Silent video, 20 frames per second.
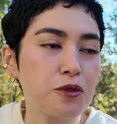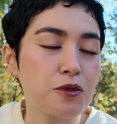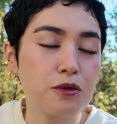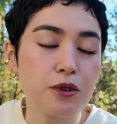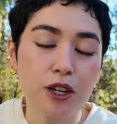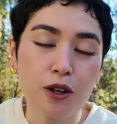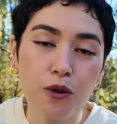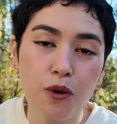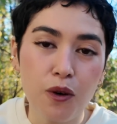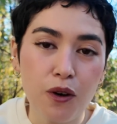
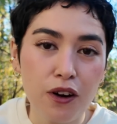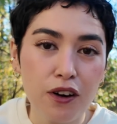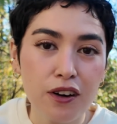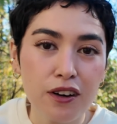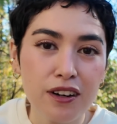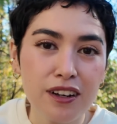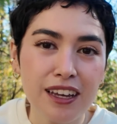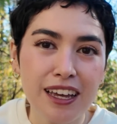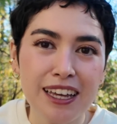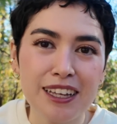
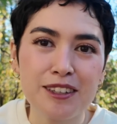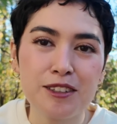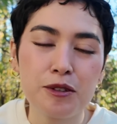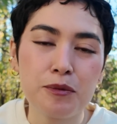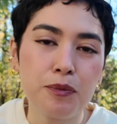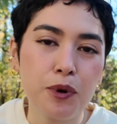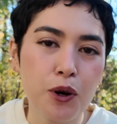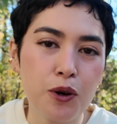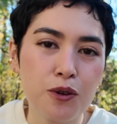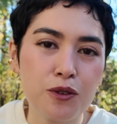record and
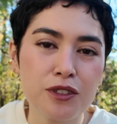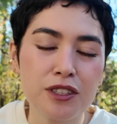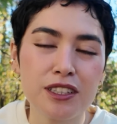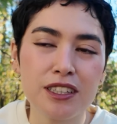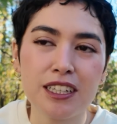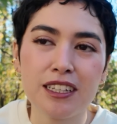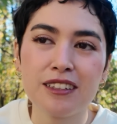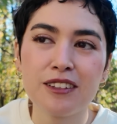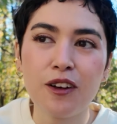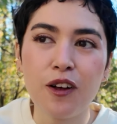to
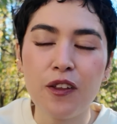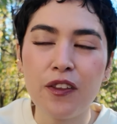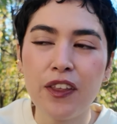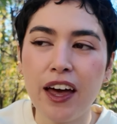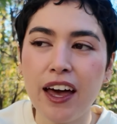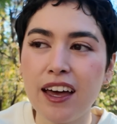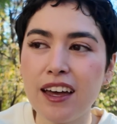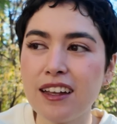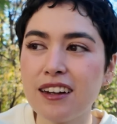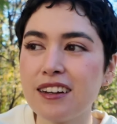post and all
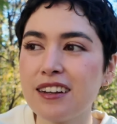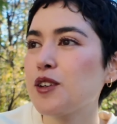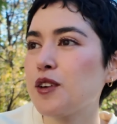that.